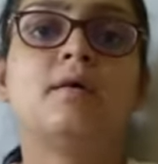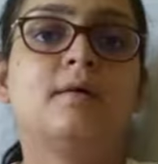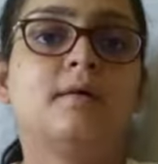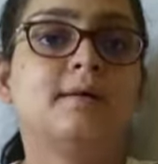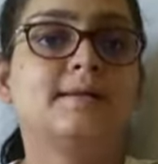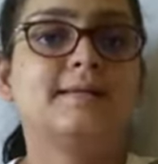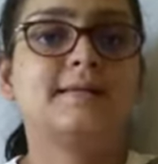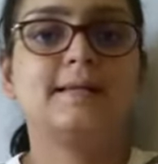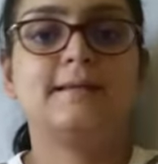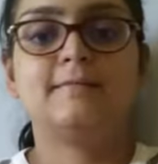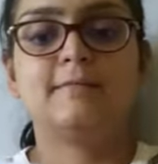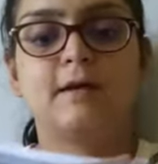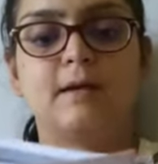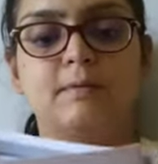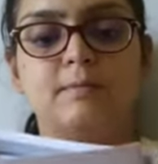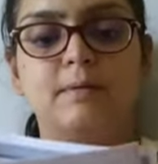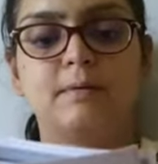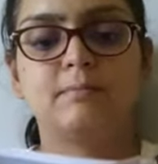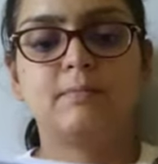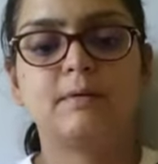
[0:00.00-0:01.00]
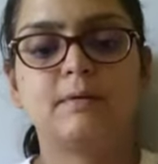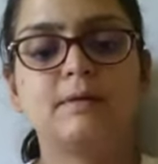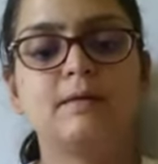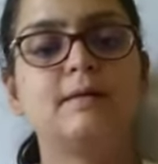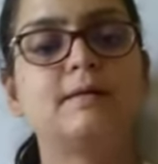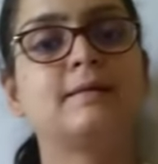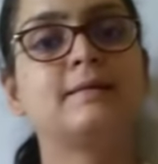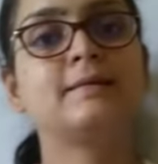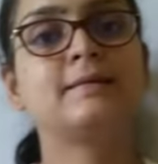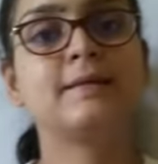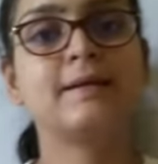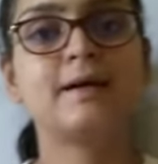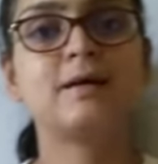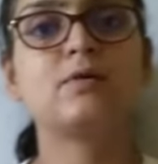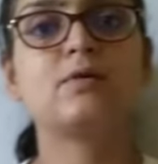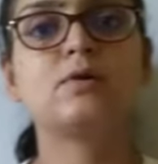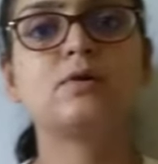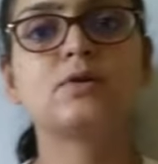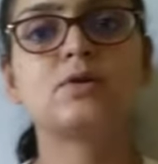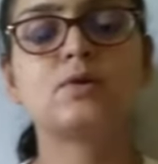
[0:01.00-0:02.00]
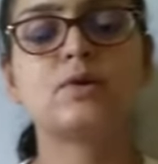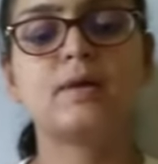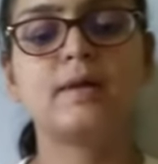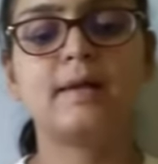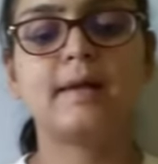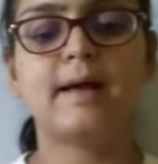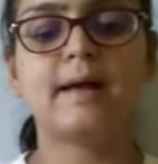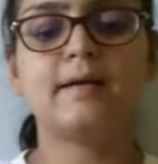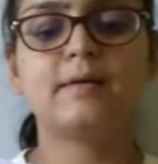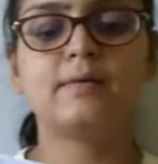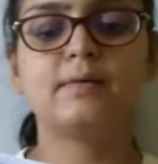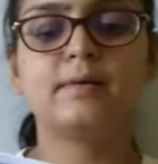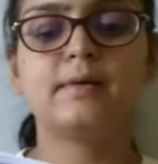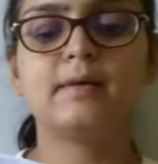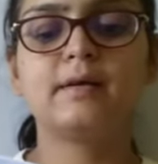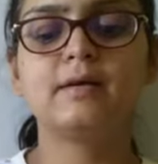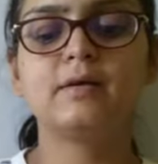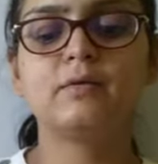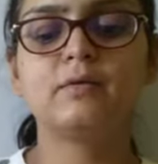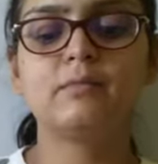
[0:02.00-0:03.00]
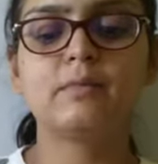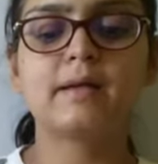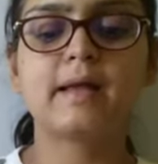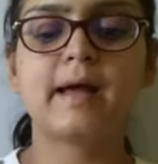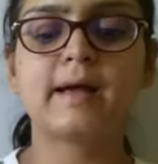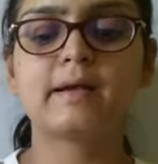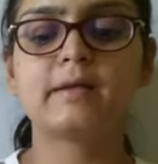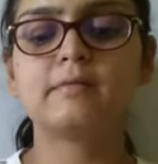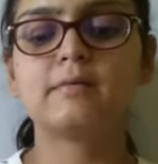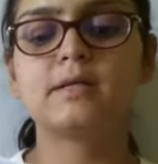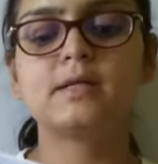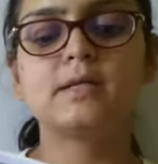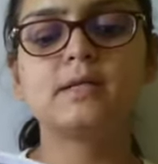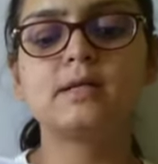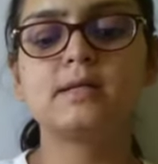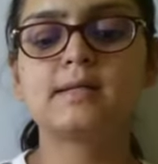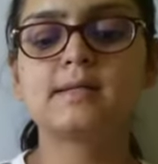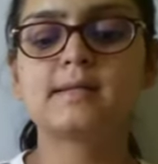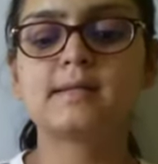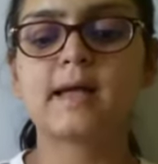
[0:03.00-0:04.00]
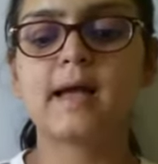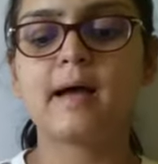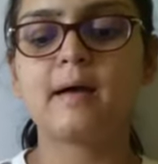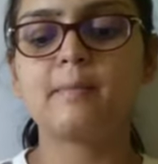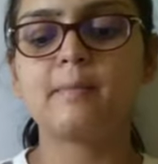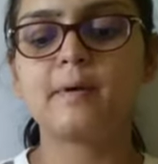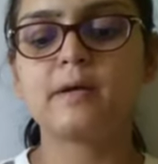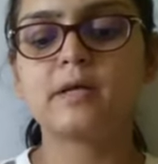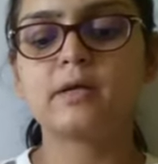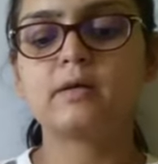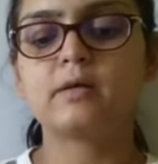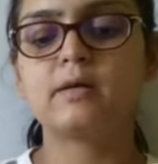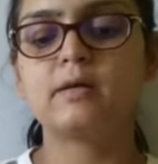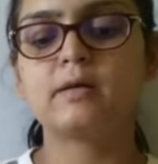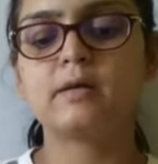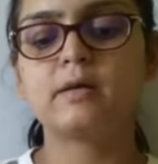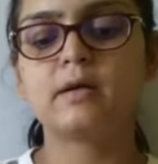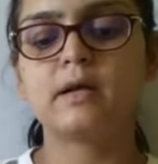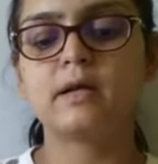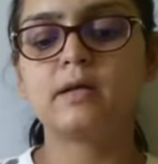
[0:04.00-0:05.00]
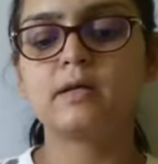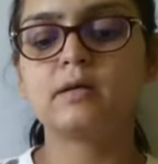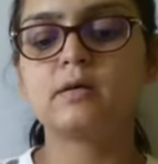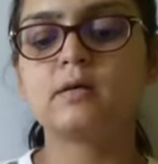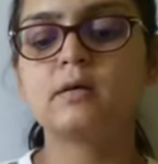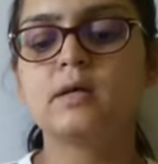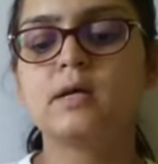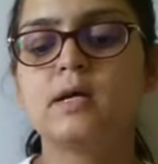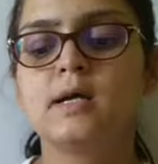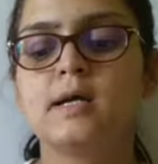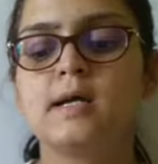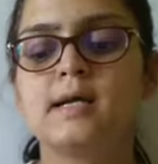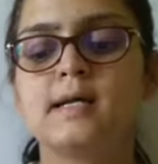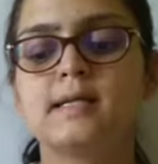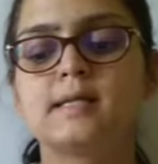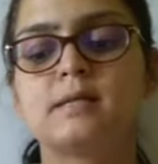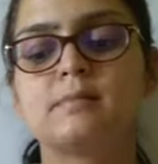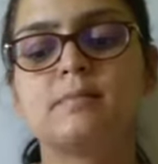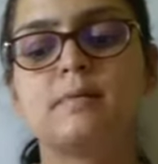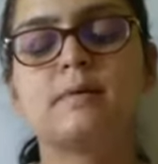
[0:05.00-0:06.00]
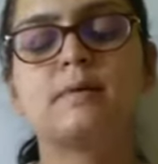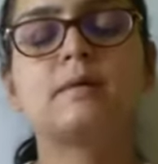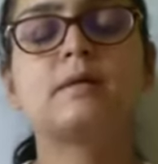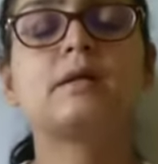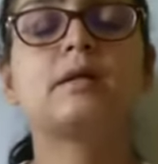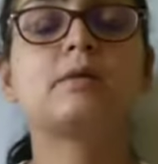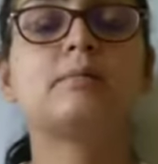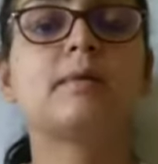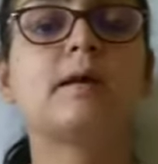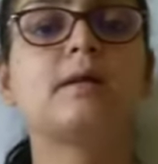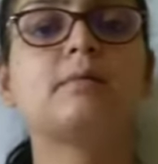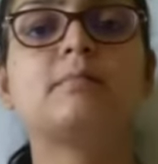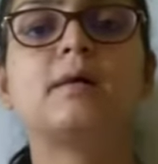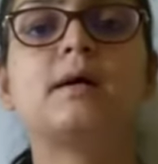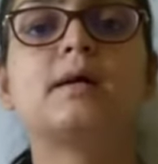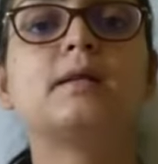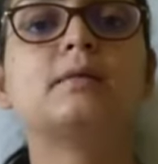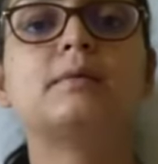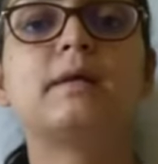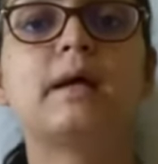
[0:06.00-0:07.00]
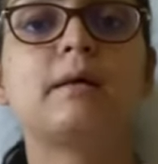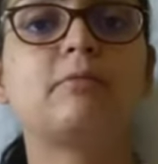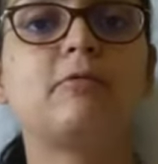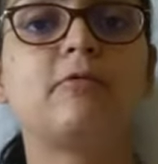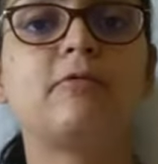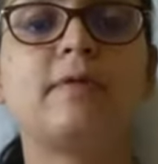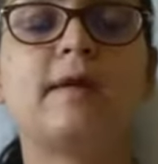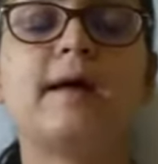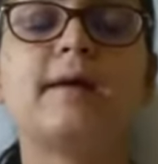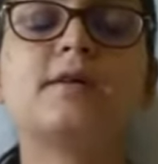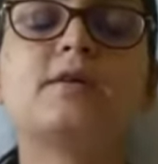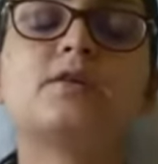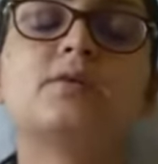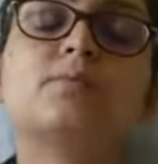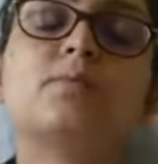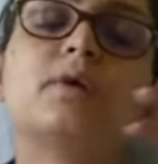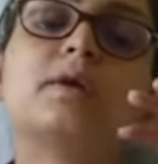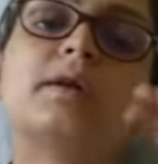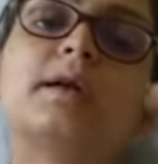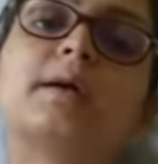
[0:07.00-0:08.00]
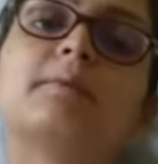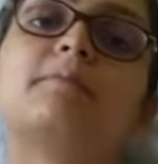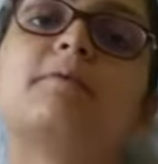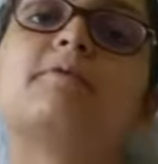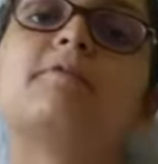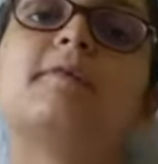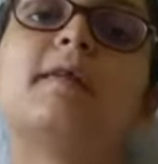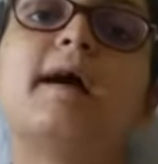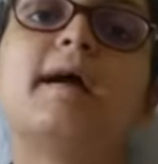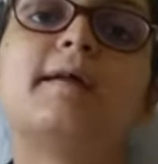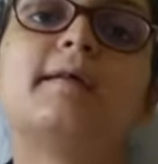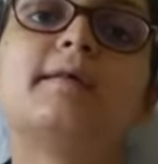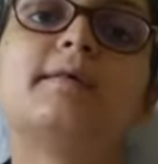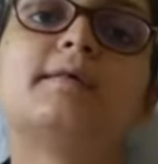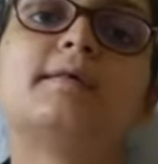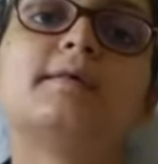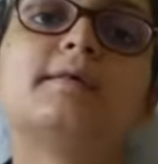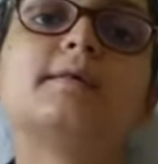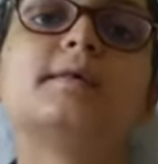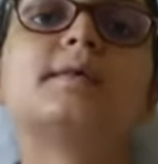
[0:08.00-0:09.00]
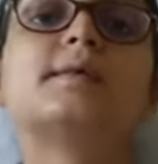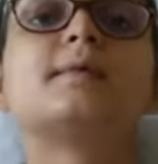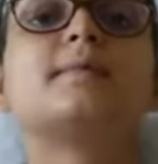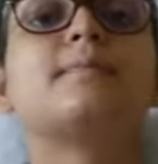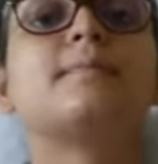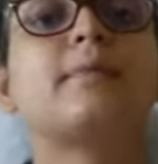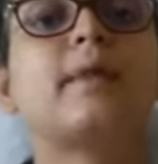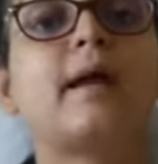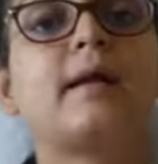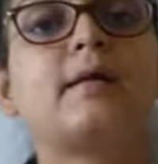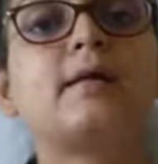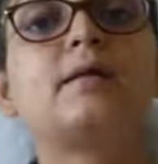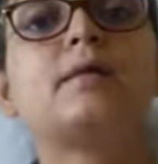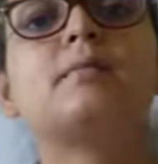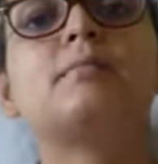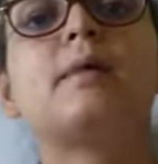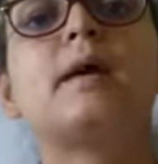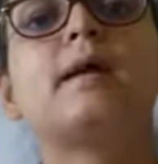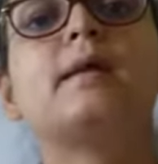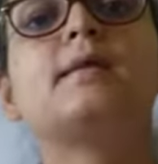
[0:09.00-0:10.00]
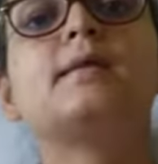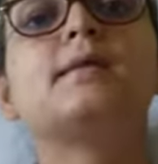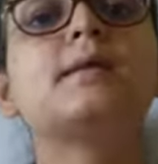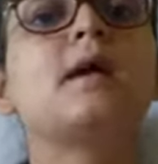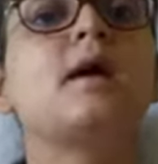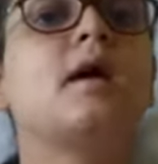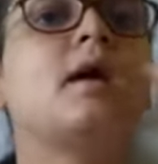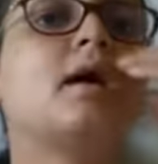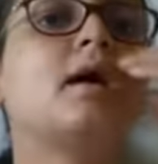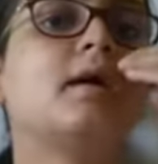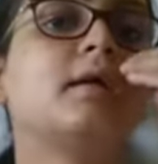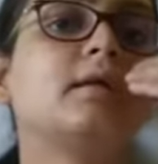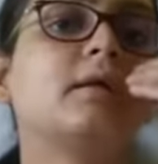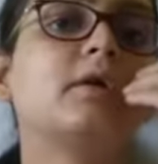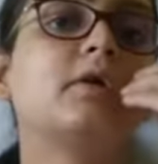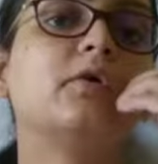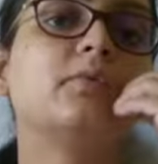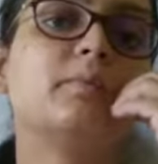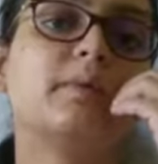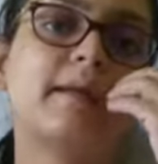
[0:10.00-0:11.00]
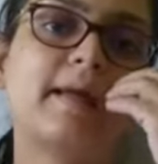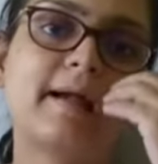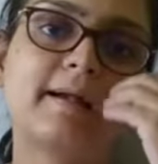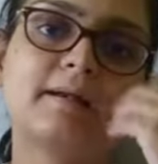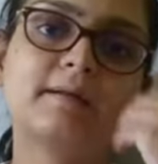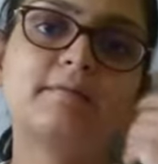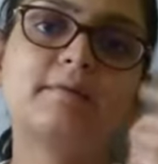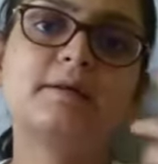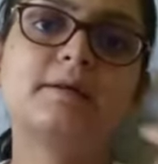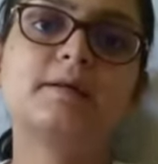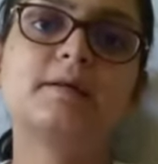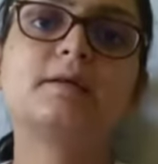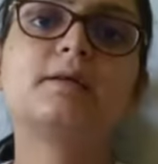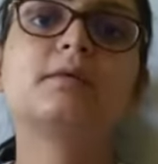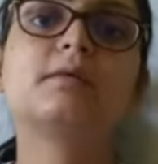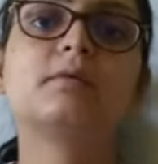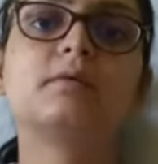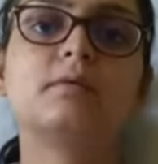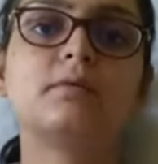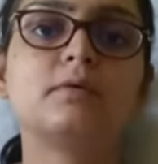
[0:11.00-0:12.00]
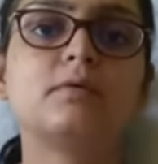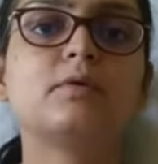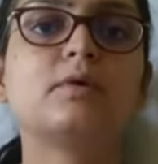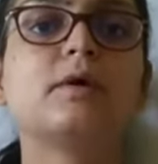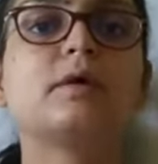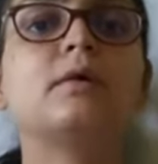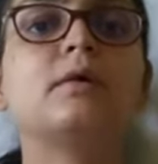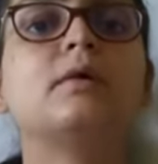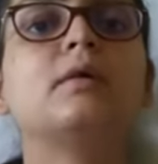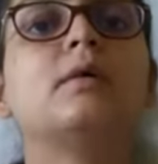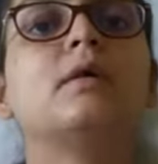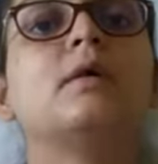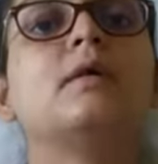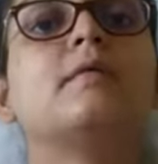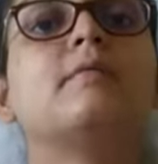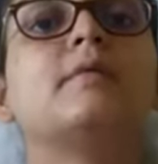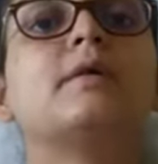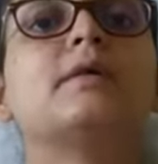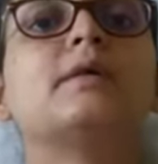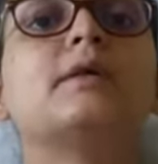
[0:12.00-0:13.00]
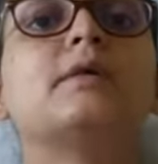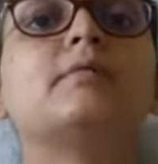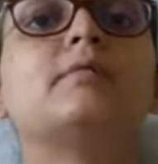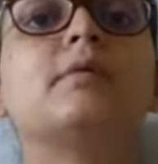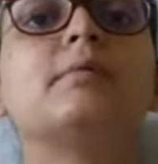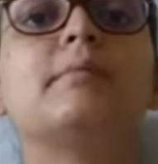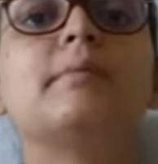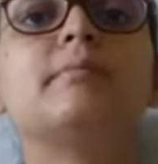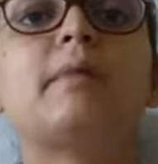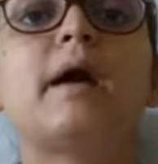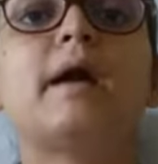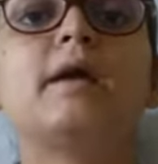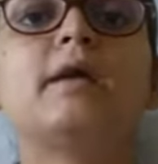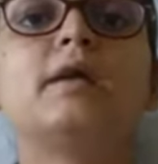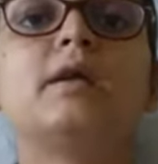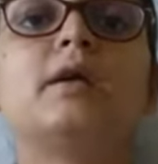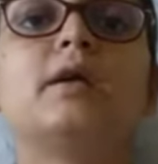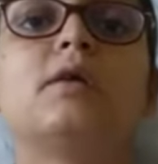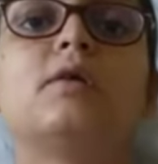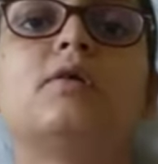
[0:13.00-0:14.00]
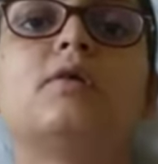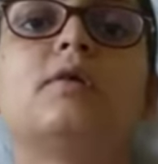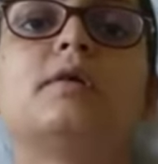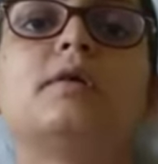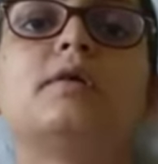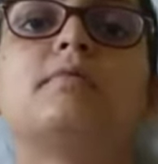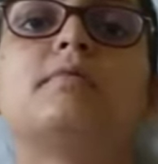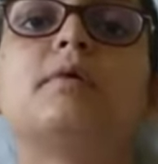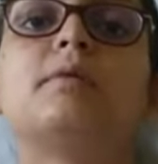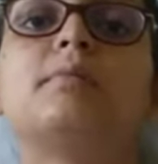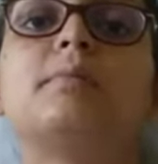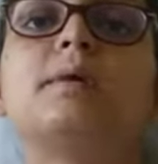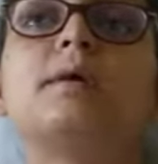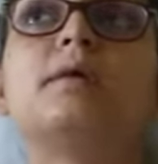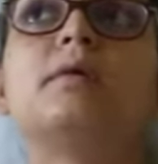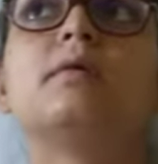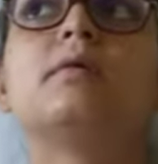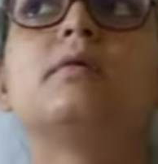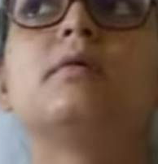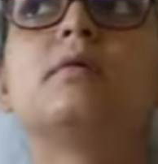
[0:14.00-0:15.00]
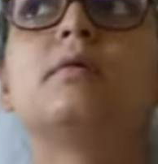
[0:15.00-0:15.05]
sea wala people. They are also on land only. Human activity is a particular area is determined by the type of land. So what type of land it is, that determines the human activity. Okay, whether it will be mining or it will be